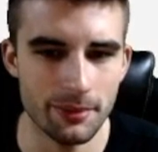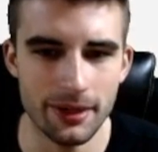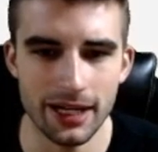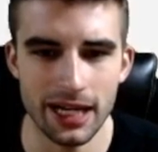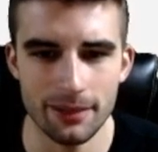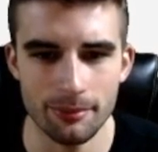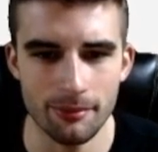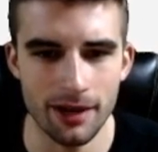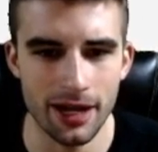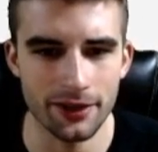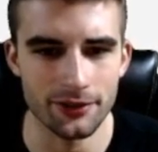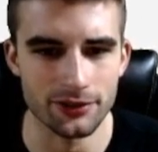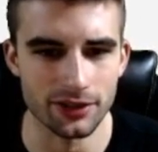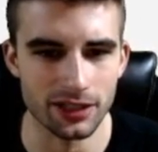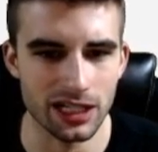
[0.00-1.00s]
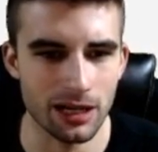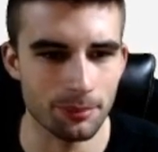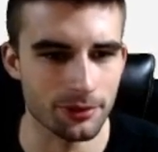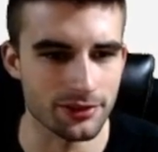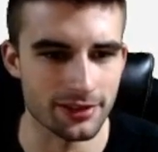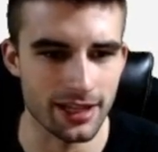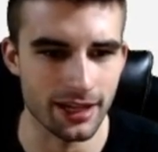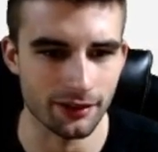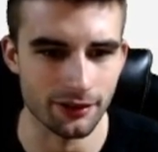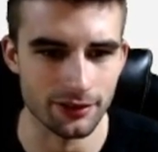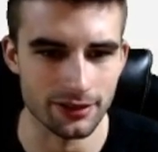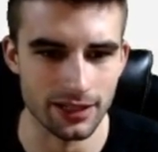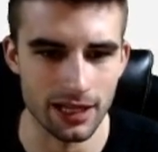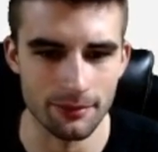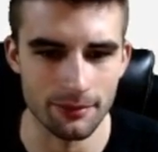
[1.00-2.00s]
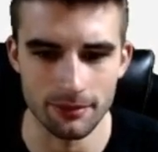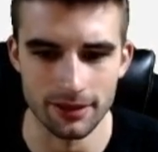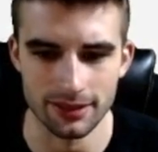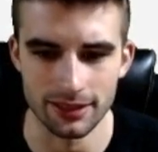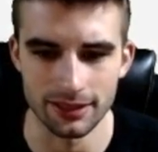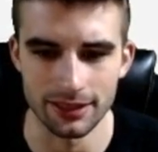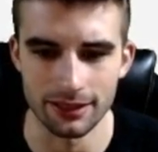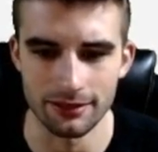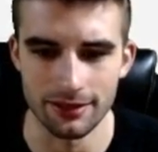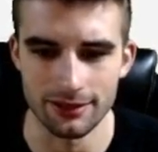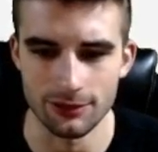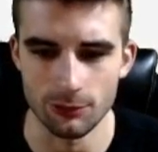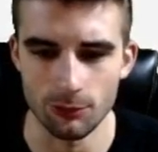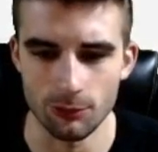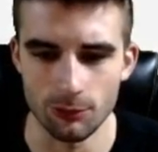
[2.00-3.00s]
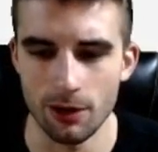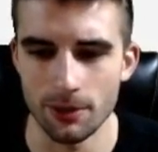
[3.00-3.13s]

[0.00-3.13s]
we keep in mind there's a couple of Zach Ertz games mixed in there as well,